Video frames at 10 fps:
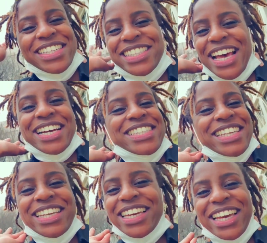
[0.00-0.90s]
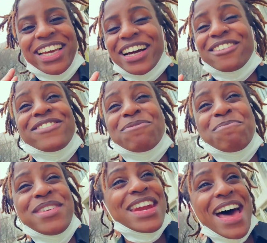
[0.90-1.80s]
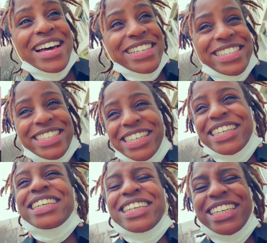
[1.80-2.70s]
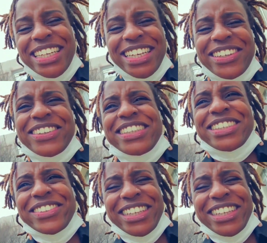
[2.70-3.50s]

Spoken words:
a sexy king of nest, which is